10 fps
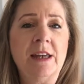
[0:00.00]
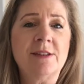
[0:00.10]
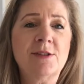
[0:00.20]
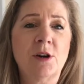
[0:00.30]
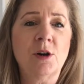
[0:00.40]

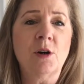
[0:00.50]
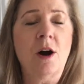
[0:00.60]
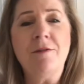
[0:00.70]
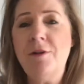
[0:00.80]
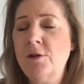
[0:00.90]
So
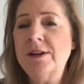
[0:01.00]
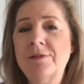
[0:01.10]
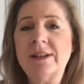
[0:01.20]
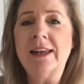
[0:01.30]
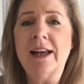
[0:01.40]
I fold
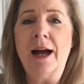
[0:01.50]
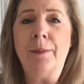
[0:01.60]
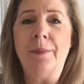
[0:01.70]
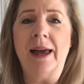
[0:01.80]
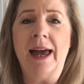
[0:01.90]
everything
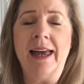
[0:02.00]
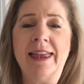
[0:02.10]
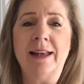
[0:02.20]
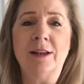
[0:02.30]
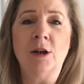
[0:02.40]
up, and
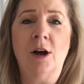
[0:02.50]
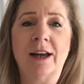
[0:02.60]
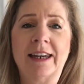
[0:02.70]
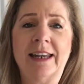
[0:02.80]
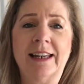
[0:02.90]

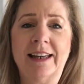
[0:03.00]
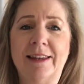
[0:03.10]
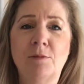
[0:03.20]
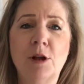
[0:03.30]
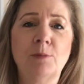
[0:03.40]

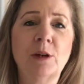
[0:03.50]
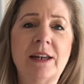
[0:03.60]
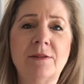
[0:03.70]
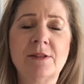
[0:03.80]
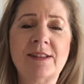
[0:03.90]
then when I'm
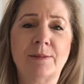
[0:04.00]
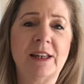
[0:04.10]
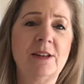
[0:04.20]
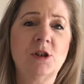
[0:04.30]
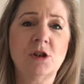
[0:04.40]
looking for
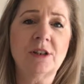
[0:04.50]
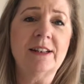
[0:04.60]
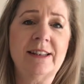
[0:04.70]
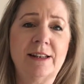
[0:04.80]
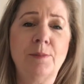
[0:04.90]
something, it's
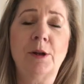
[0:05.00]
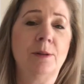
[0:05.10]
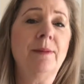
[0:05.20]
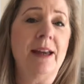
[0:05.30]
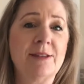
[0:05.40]
usually down the
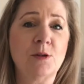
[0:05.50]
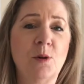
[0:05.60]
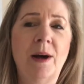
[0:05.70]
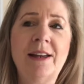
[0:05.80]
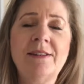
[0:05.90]
bottom as
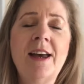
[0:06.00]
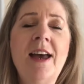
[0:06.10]
always.